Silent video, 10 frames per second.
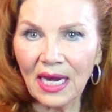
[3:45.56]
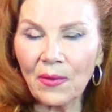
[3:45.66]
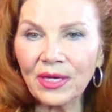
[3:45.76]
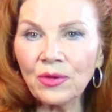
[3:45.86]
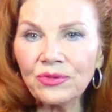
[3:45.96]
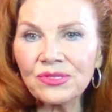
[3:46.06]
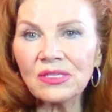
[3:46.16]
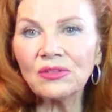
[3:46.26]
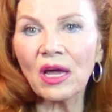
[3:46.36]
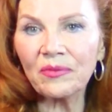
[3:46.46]
Now, I know
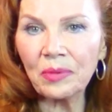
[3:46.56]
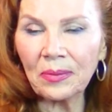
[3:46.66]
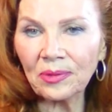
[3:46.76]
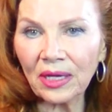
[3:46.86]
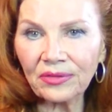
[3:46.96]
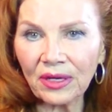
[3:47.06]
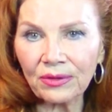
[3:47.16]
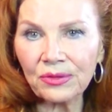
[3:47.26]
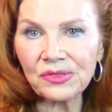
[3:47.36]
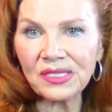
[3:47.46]
there's a lot of people out
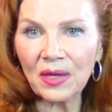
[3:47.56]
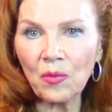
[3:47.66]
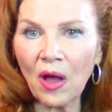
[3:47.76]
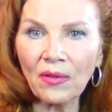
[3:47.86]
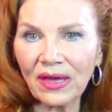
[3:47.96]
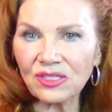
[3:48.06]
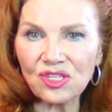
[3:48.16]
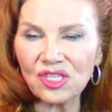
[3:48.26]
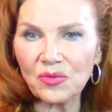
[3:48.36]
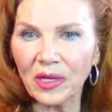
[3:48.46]
there who'll say, well,
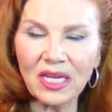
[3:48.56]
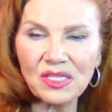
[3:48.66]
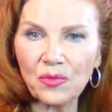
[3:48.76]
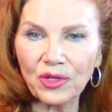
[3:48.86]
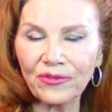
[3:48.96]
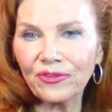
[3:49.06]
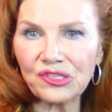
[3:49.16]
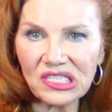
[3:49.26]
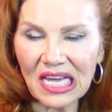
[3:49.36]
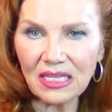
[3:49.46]
that's just the way it is when you
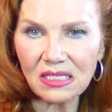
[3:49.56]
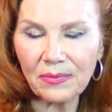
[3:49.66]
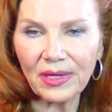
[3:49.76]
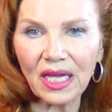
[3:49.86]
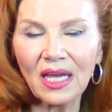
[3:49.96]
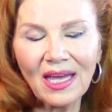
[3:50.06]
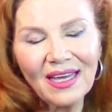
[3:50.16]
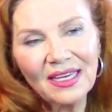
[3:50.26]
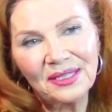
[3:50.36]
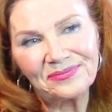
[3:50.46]
first date somebody.
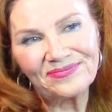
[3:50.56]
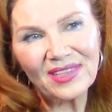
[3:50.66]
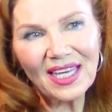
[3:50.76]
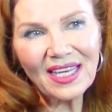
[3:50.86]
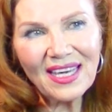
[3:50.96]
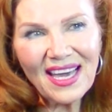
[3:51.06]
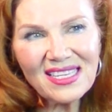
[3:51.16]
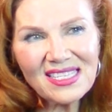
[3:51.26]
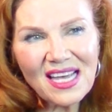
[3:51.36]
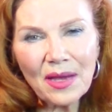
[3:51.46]

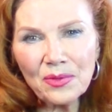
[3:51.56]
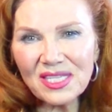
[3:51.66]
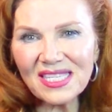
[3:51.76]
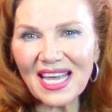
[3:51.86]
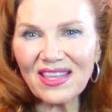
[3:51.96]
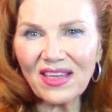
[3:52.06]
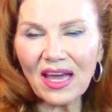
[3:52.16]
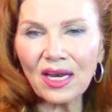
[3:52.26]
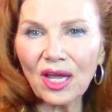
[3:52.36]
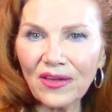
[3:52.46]
Yes, I would say
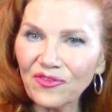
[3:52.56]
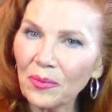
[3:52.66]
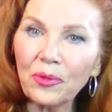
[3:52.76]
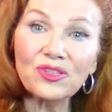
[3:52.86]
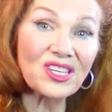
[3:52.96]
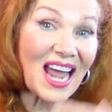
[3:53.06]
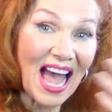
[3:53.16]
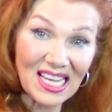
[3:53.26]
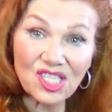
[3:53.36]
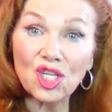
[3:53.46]
that if the person
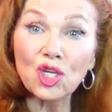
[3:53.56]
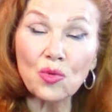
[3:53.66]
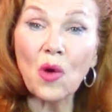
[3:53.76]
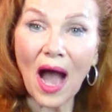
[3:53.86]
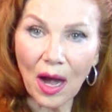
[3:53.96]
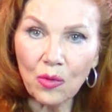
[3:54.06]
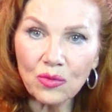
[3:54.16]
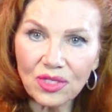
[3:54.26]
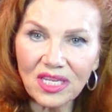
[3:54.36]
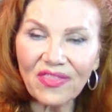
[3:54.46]
asks you
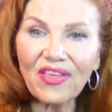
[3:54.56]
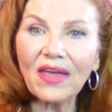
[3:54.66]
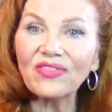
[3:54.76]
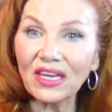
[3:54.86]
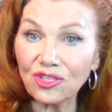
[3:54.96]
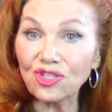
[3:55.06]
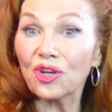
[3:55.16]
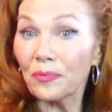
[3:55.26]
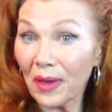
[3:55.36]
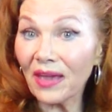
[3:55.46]
out, then they
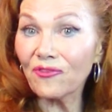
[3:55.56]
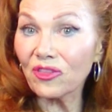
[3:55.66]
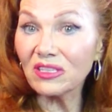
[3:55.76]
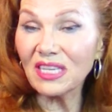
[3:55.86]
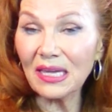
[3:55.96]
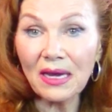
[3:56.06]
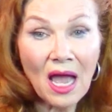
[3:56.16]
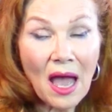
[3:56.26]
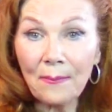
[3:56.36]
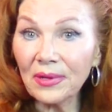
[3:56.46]
should pay for the date.
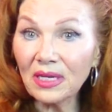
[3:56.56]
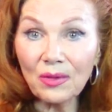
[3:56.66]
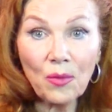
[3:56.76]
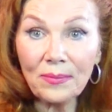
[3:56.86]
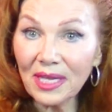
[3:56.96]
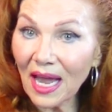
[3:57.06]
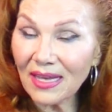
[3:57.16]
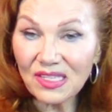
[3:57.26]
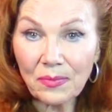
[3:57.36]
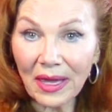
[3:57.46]
But women
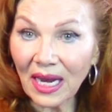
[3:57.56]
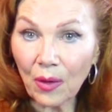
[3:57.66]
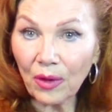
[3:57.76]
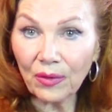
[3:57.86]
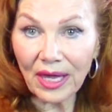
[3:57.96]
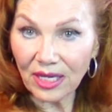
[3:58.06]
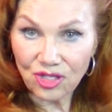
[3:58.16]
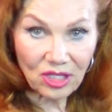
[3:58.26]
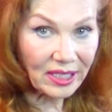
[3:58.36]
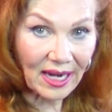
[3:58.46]
ask men out
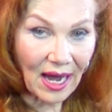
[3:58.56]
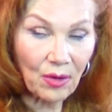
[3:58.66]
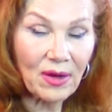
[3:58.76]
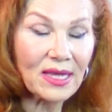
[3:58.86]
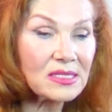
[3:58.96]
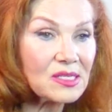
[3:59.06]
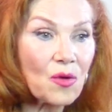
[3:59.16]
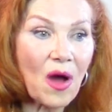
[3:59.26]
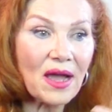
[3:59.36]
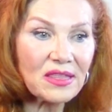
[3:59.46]
occasionally now. And
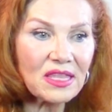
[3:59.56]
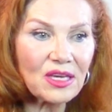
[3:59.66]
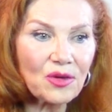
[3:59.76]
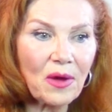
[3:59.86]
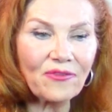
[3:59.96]
so I think